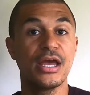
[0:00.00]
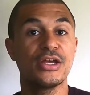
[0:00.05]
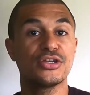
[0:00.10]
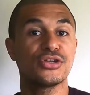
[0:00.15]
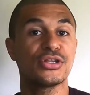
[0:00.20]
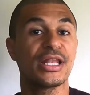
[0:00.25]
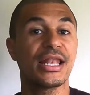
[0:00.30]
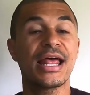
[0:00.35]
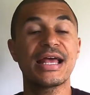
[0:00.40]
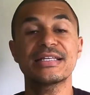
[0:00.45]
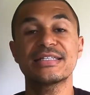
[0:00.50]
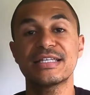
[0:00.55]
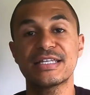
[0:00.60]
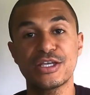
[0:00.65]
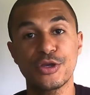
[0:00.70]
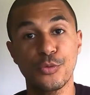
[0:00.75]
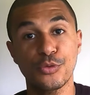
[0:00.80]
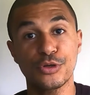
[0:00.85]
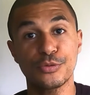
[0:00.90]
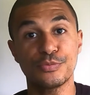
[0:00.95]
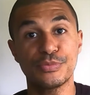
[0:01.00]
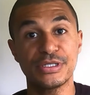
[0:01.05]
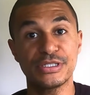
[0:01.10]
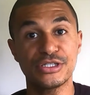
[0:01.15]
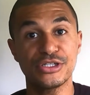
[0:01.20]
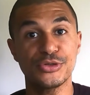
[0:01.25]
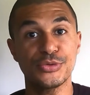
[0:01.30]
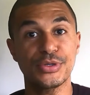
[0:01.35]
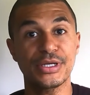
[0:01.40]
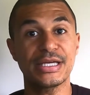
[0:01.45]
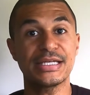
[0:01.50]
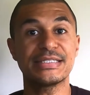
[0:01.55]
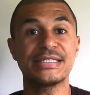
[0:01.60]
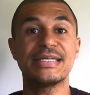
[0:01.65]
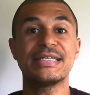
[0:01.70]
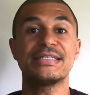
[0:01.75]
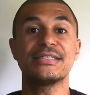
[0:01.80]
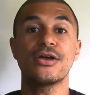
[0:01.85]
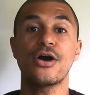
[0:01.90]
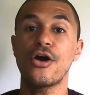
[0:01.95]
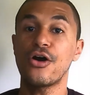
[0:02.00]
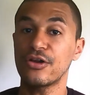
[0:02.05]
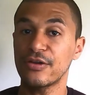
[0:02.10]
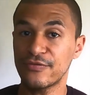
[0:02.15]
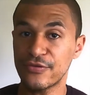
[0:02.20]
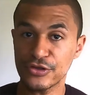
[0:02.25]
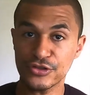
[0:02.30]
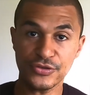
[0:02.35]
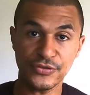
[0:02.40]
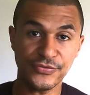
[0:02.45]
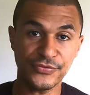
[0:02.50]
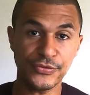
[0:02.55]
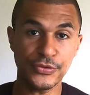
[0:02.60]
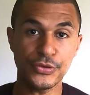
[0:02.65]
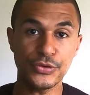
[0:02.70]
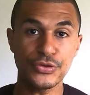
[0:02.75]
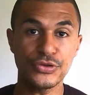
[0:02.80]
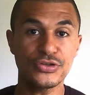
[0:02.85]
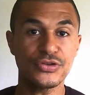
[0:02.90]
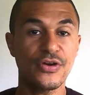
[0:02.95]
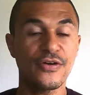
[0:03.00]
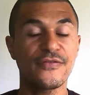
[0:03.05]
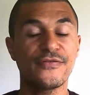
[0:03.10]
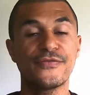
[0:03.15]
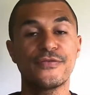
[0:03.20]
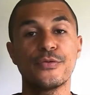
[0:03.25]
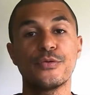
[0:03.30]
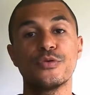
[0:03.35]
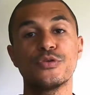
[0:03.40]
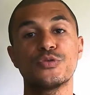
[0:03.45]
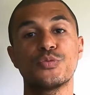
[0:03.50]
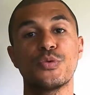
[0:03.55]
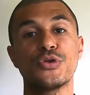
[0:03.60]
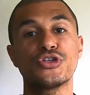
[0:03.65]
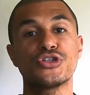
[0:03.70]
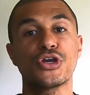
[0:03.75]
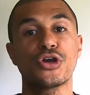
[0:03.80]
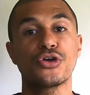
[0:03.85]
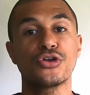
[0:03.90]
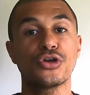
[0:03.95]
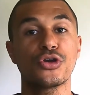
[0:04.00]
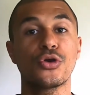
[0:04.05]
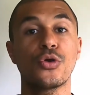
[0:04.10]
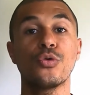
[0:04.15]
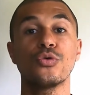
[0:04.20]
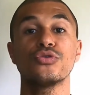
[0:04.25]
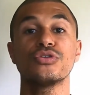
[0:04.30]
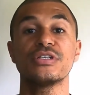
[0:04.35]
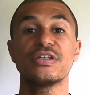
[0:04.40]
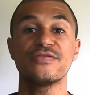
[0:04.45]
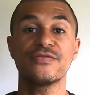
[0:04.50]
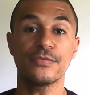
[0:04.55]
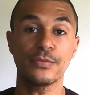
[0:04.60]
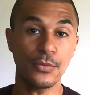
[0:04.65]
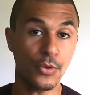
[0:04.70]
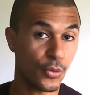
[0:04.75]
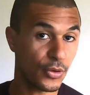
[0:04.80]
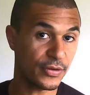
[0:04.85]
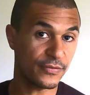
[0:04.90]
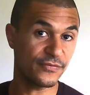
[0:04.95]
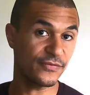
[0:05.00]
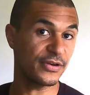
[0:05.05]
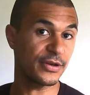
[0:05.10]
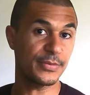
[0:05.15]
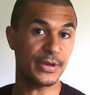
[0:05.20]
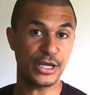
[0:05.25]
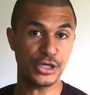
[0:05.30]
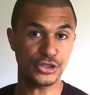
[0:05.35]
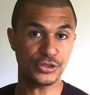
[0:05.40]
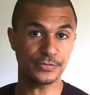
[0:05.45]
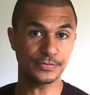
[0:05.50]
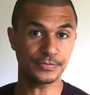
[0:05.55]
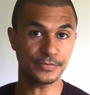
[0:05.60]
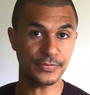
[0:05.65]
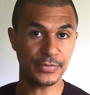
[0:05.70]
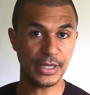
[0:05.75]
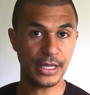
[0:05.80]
So the last thing you want to be doing is eating artificial foods or foods which are going to cause even more inflammation.